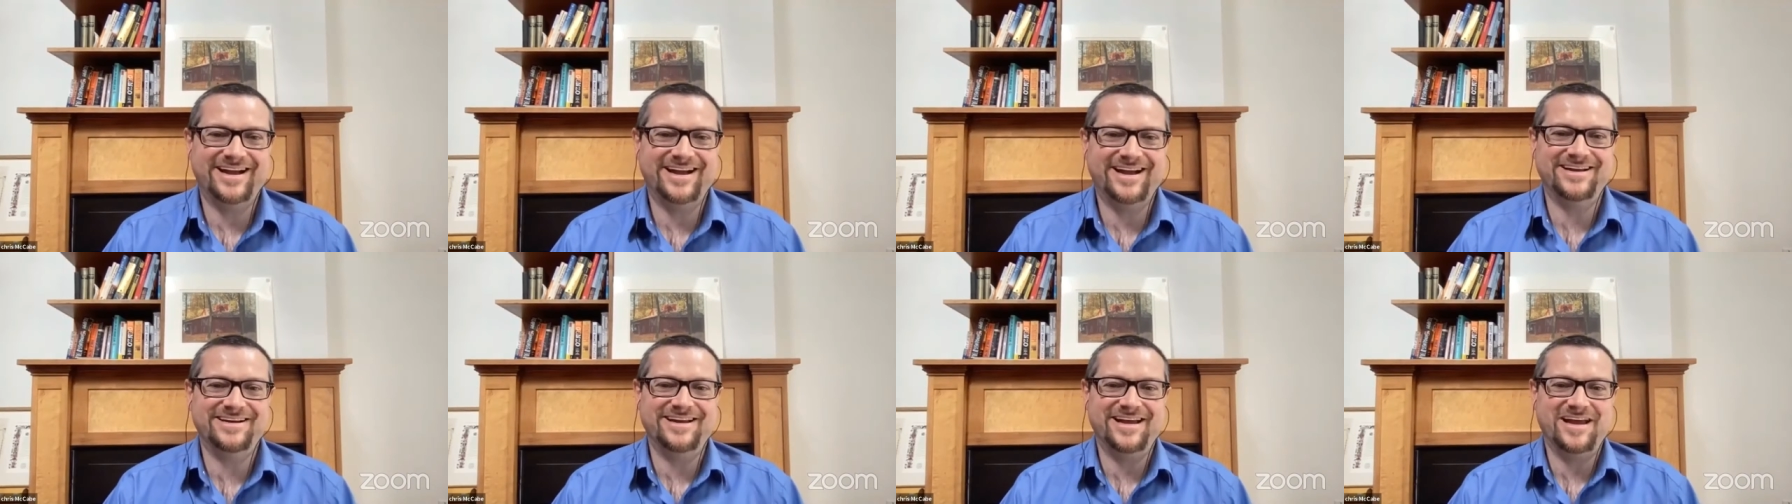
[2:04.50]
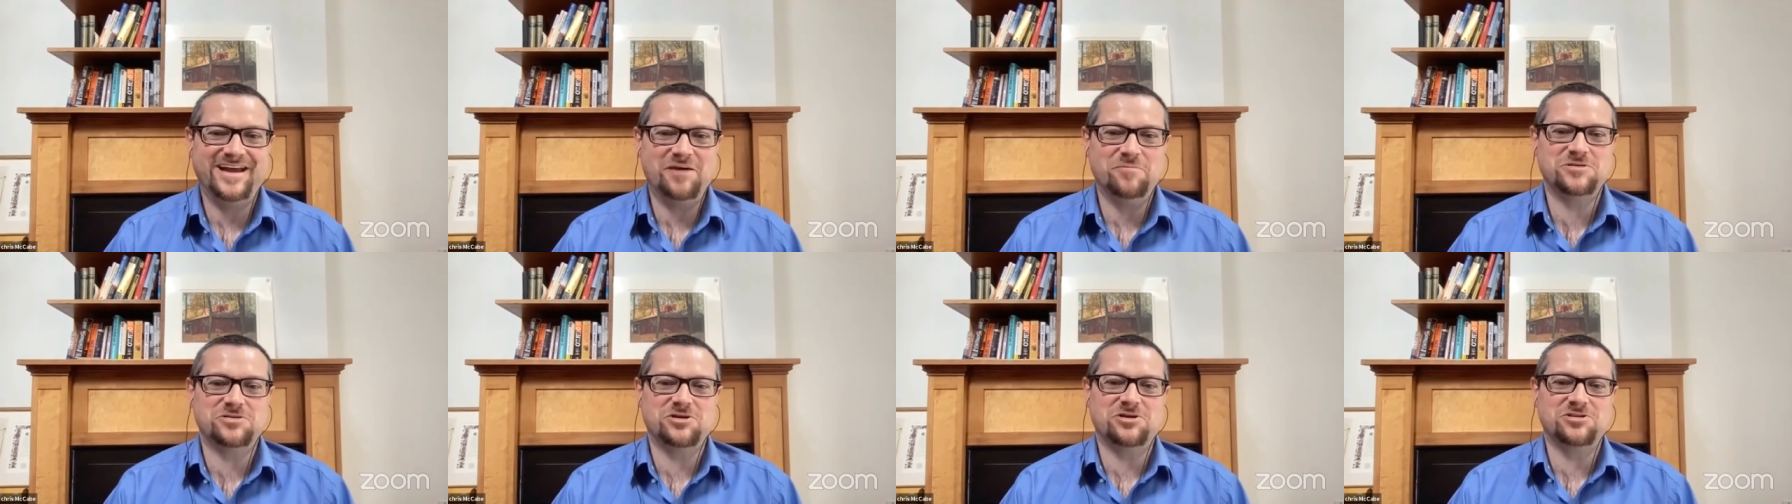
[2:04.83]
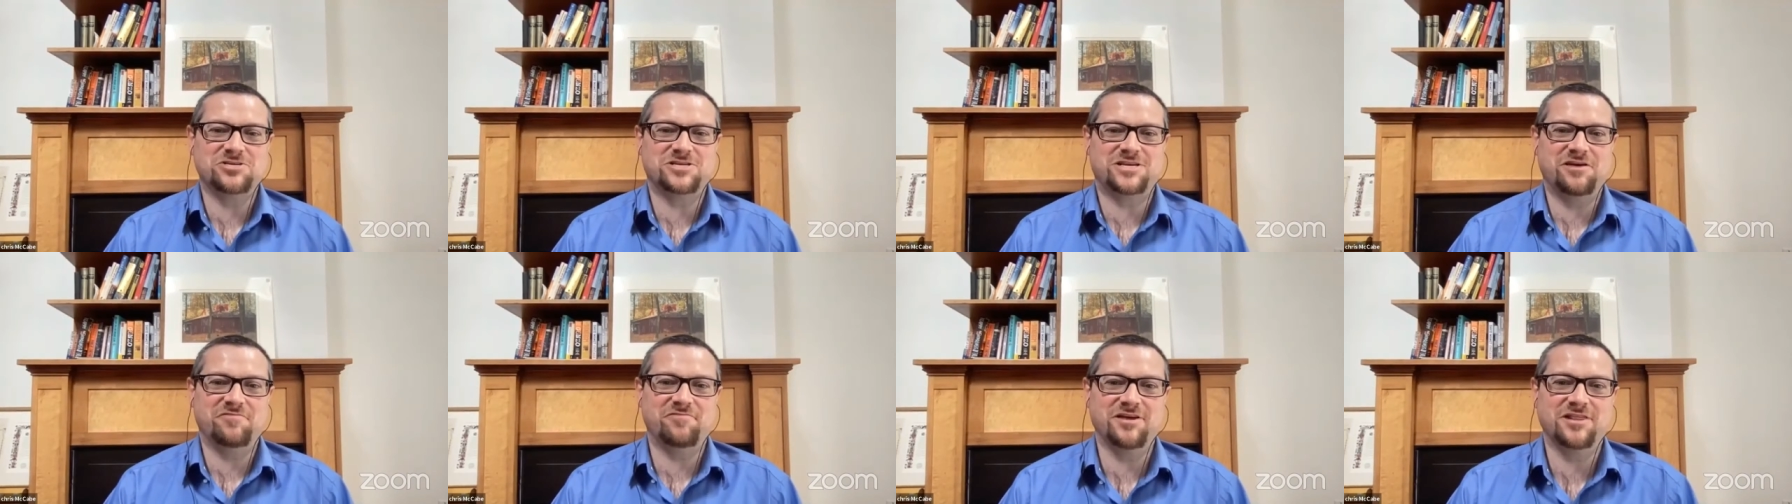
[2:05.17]
and
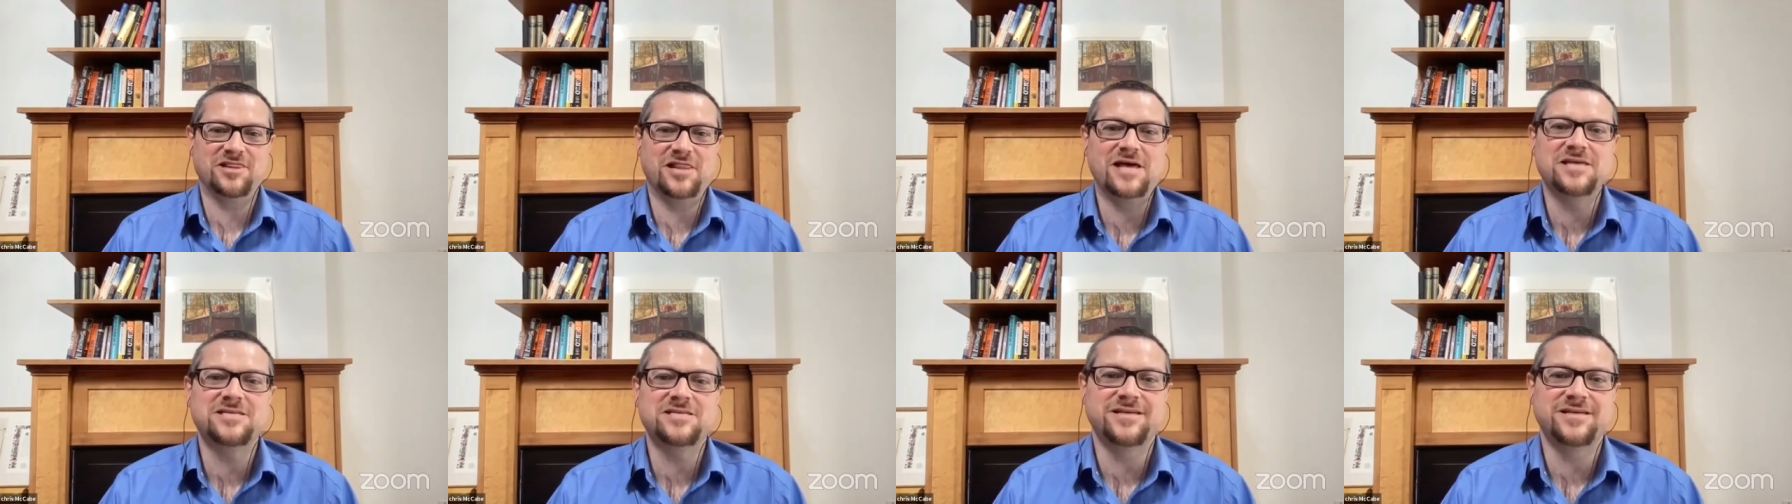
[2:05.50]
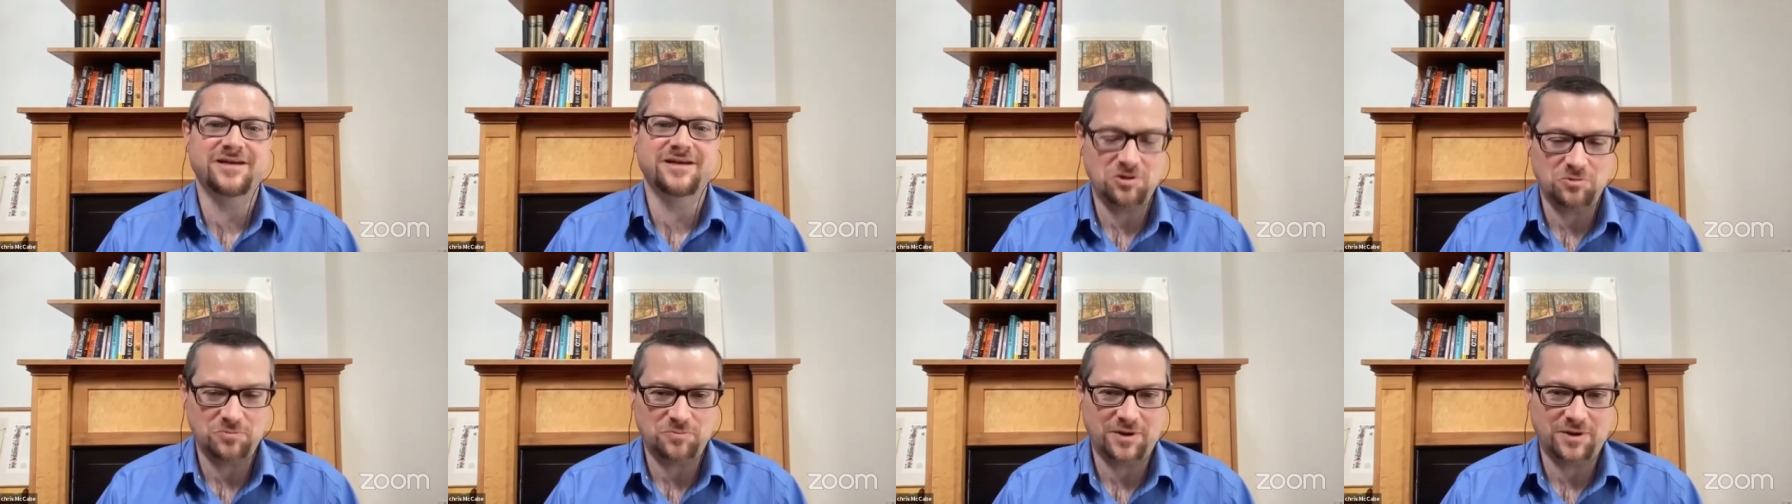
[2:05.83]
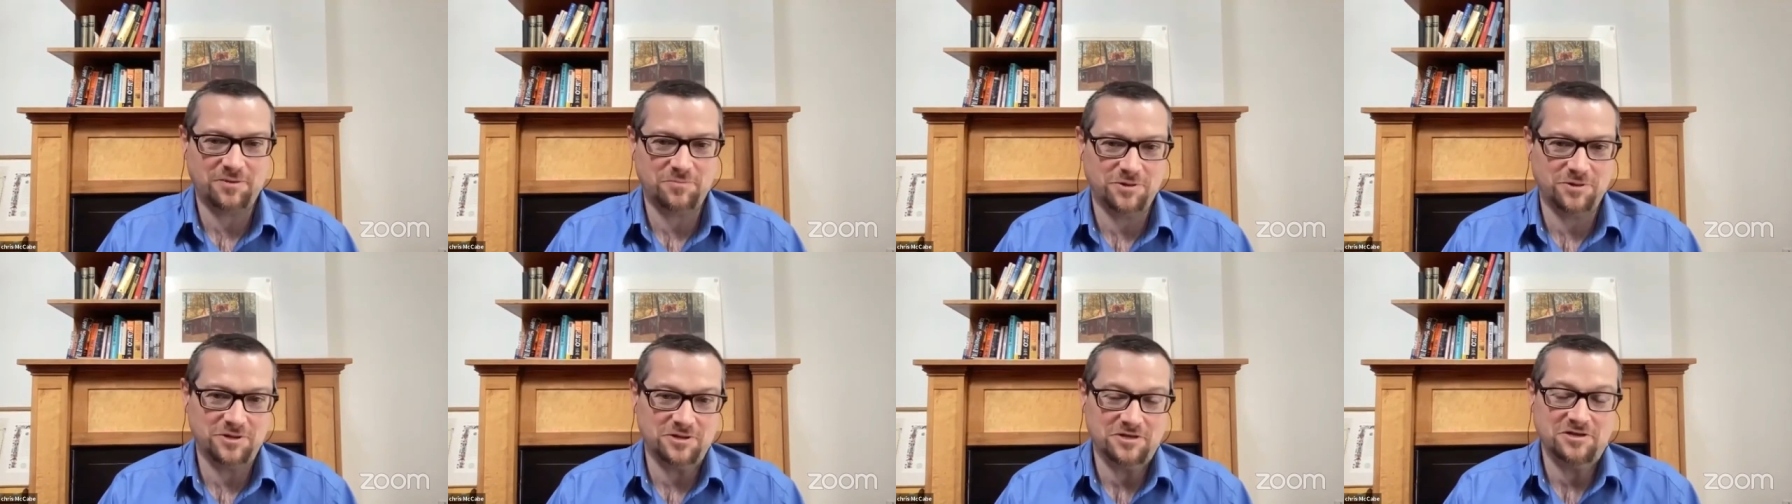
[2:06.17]
Amazon's giving less help,
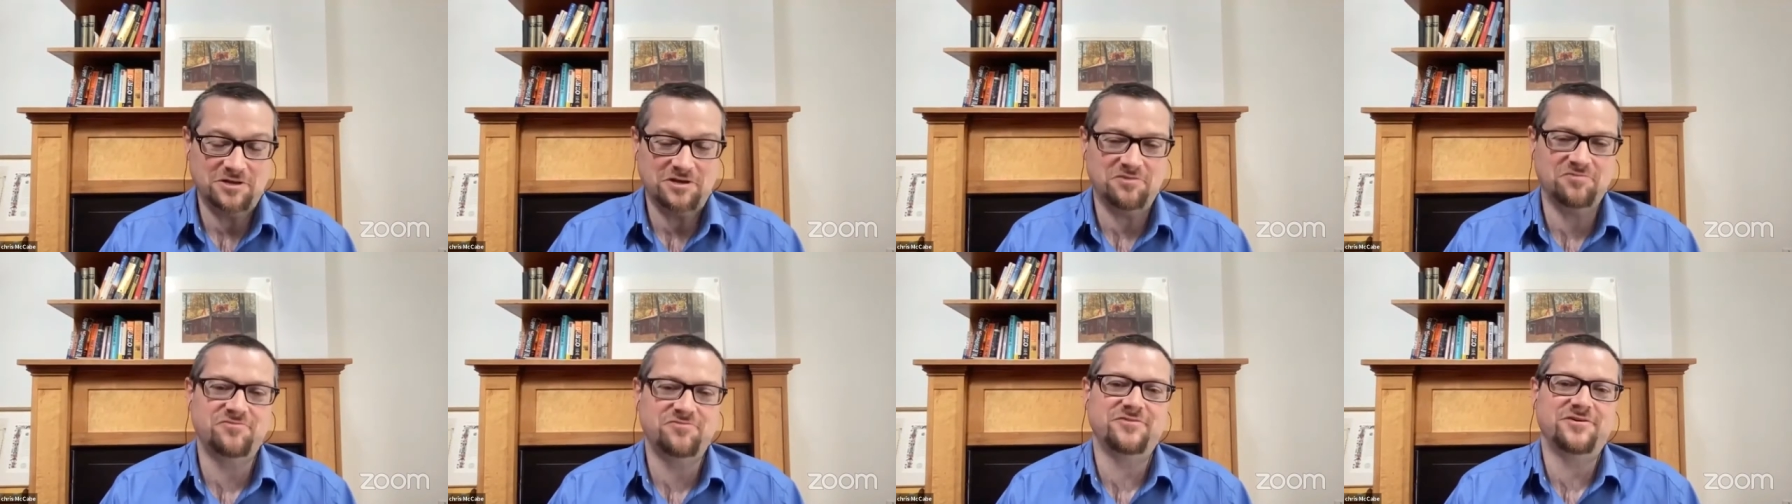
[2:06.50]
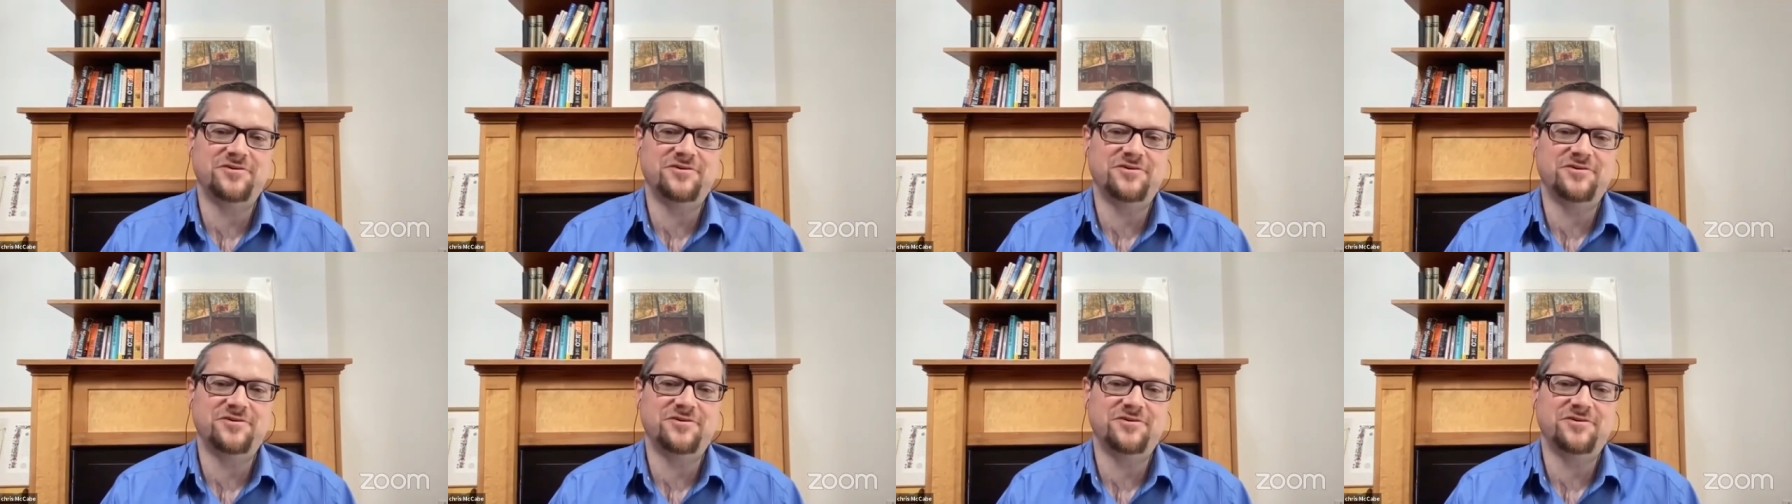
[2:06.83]
I believe.